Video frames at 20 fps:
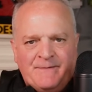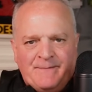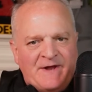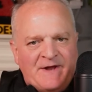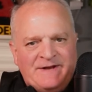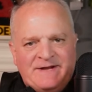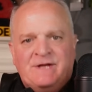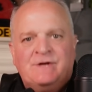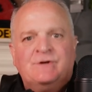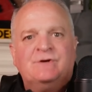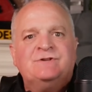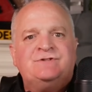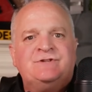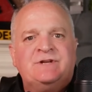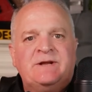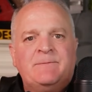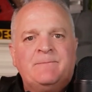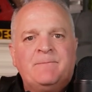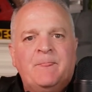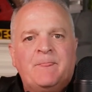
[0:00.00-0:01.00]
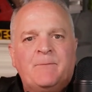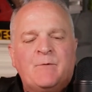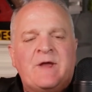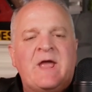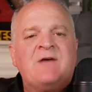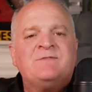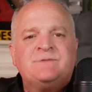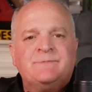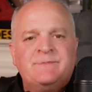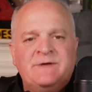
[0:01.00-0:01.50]
energy. We
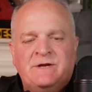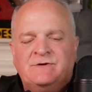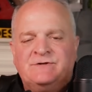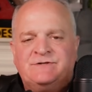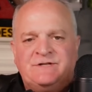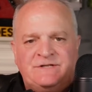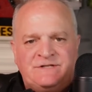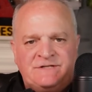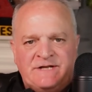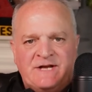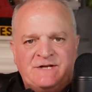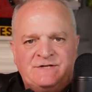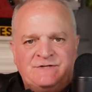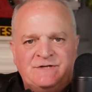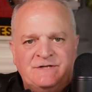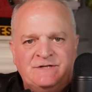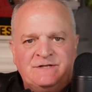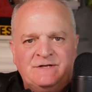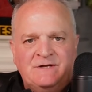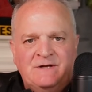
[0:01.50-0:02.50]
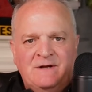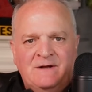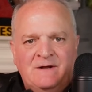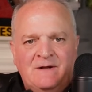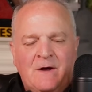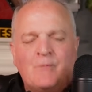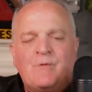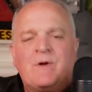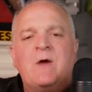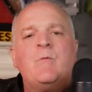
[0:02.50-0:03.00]
have some energy sanctions.
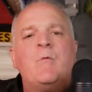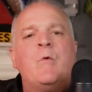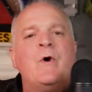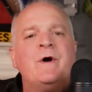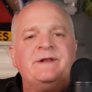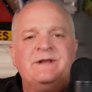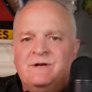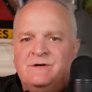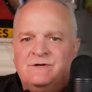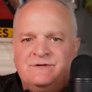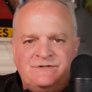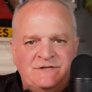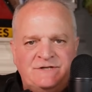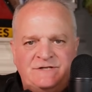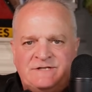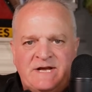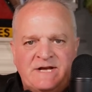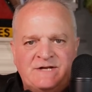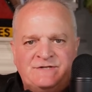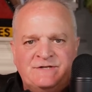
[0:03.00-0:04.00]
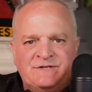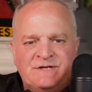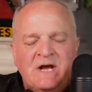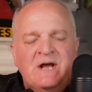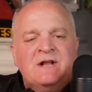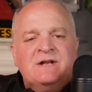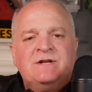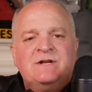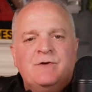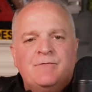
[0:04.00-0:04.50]
Okay, what energy sanctions?
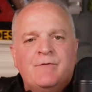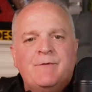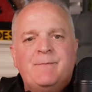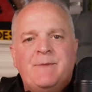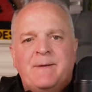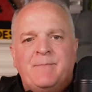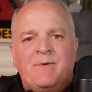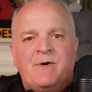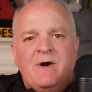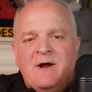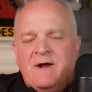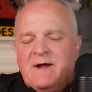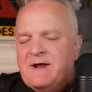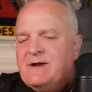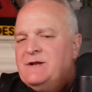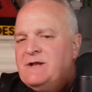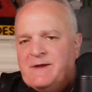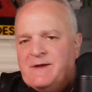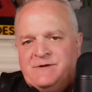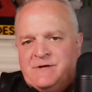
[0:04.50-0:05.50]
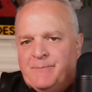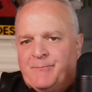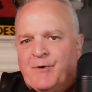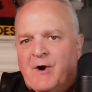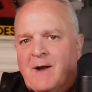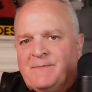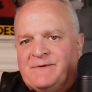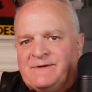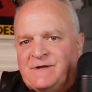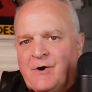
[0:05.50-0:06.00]
Do you remember, and you
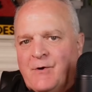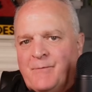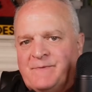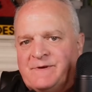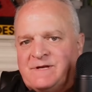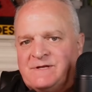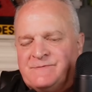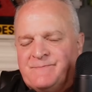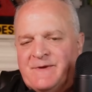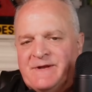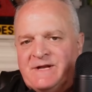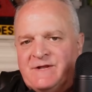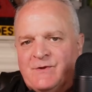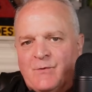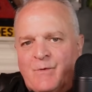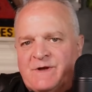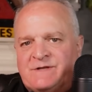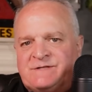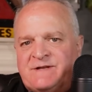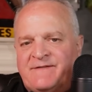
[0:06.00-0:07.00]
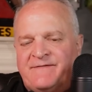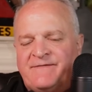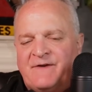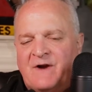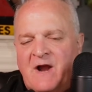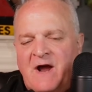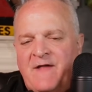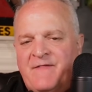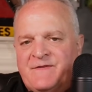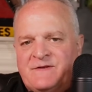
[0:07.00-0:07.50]
probably don't because many in the West have
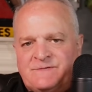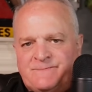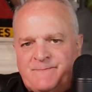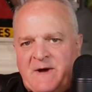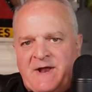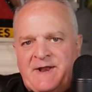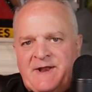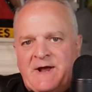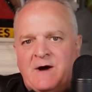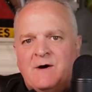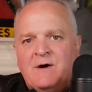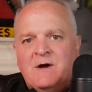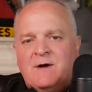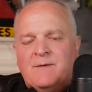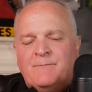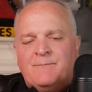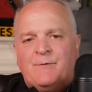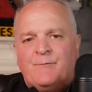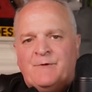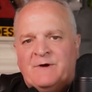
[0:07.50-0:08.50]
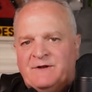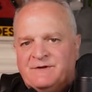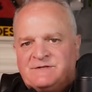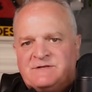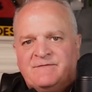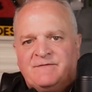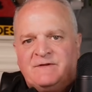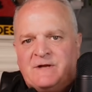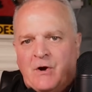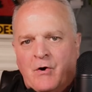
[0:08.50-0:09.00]
forgotten this by now, but
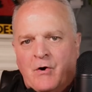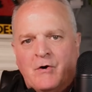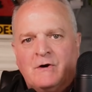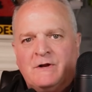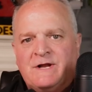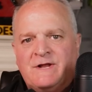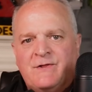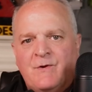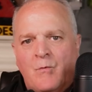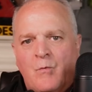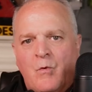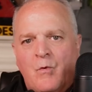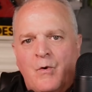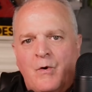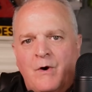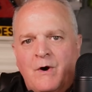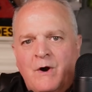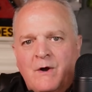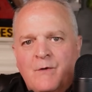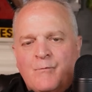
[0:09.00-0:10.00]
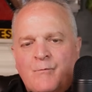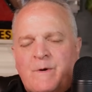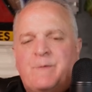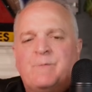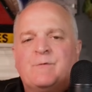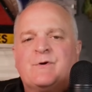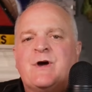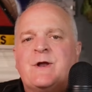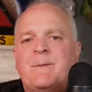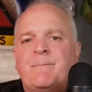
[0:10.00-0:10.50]
relatively early in the war, we
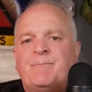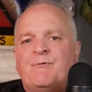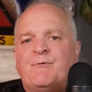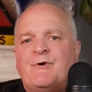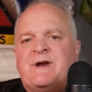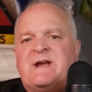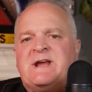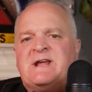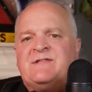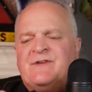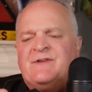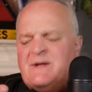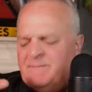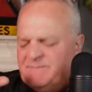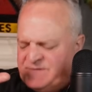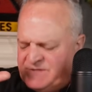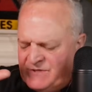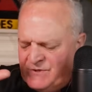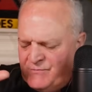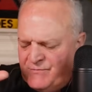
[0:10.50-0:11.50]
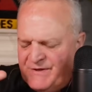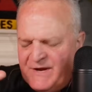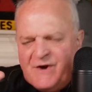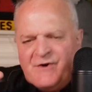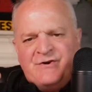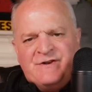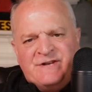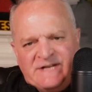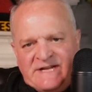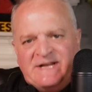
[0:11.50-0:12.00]
were going to bring them to
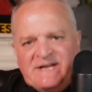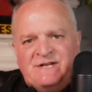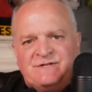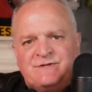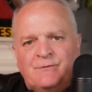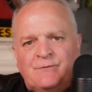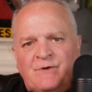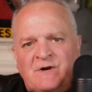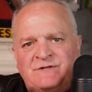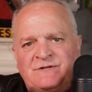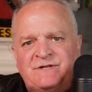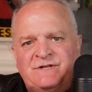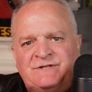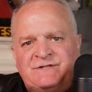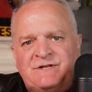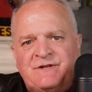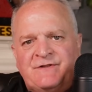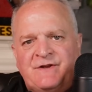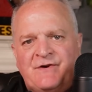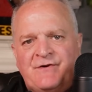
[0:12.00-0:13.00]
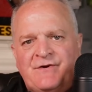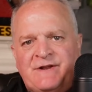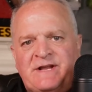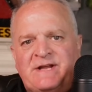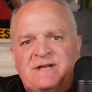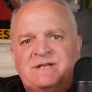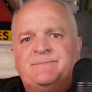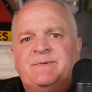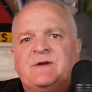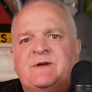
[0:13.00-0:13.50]
their knees, the Russians to their
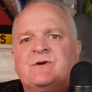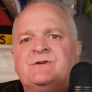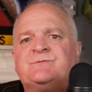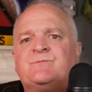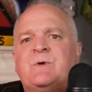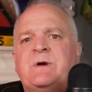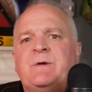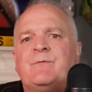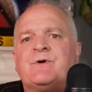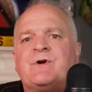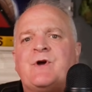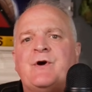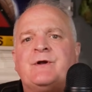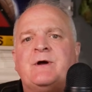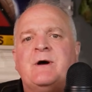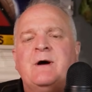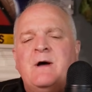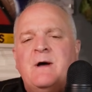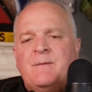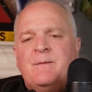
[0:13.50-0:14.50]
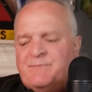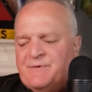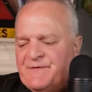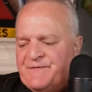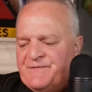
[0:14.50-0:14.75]
knees, because we were going to put